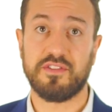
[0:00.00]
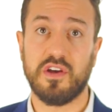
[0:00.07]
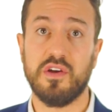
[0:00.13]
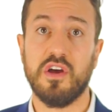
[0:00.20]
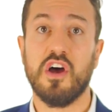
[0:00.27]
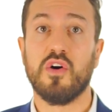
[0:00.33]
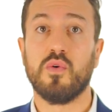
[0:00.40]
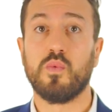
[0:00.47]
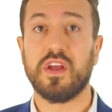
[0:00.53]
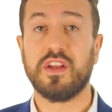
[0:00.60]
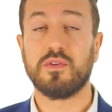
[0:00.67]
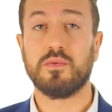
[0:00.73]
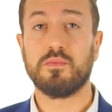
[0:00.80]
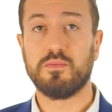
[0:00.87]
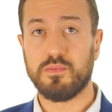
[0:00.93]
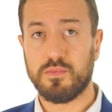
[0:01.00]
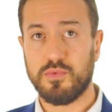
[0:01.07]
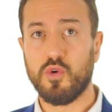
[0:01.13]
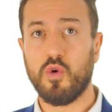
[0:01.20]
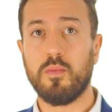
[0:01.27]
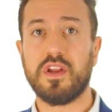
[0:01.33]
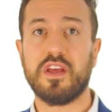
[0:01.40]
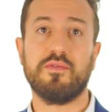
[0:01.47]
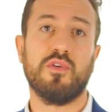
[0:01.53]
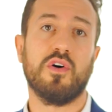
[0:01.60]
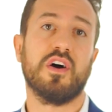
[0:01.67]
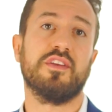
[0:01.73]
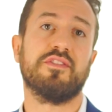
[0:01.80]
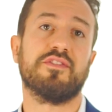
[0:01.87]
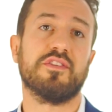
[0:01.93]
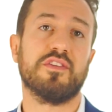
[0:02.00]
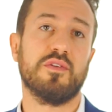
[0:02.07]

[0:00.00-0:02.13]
So we'd normally advise